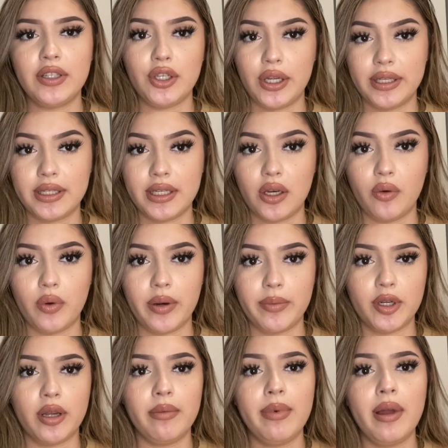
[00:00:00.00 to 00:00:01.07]
you guys can know what I'm
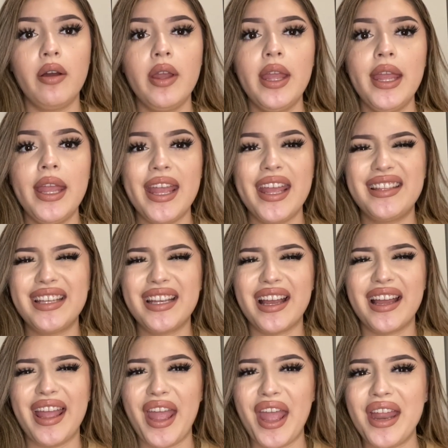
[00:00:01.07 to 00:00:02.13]
talking about. It's like a
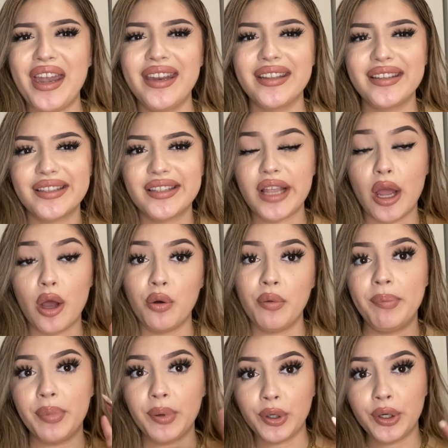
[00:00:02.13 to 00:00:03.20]
head
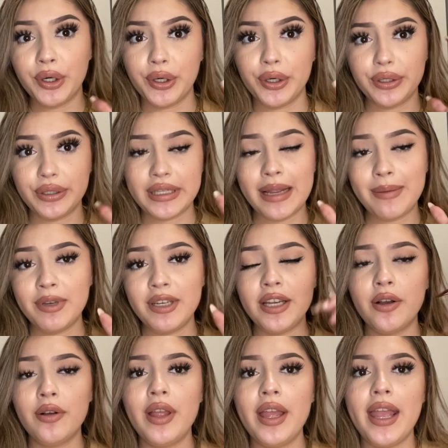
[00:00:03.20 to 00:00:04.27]
scalper type of
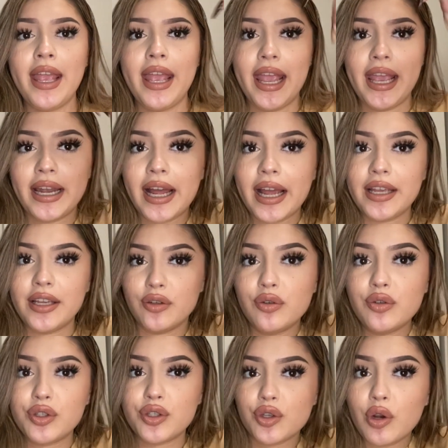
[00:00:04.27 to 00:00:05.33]
deal, and I
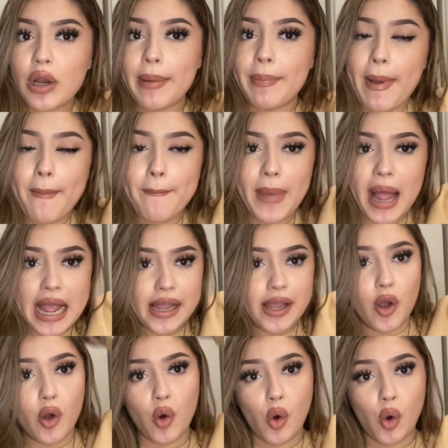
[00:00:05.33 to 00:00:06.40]
scrub my
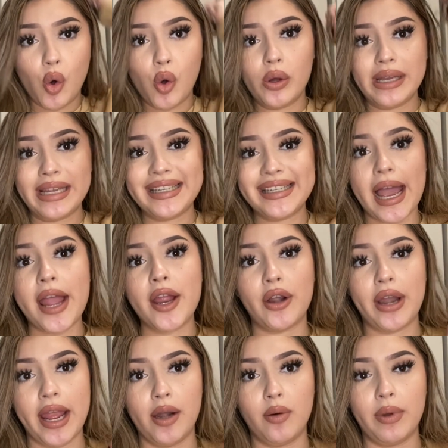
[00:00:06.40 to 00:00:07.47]
whole entire
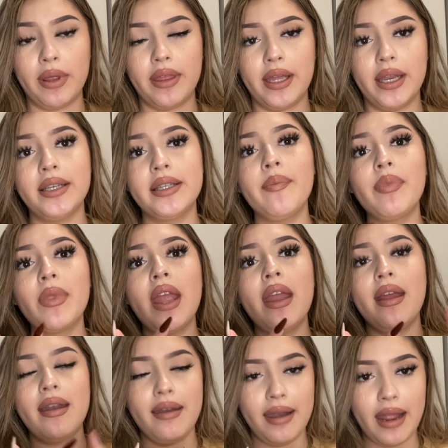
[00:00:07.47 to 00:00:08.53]
head with it.
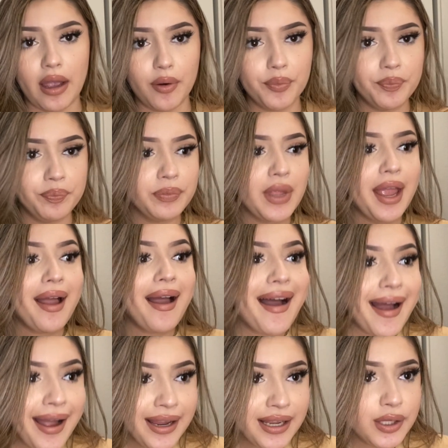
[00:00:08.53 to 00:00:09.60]
Now,
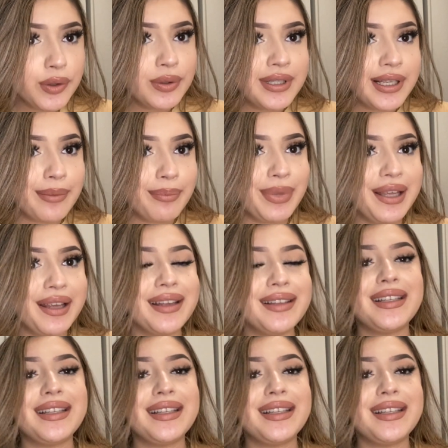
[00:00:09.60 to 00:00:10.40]
I use it because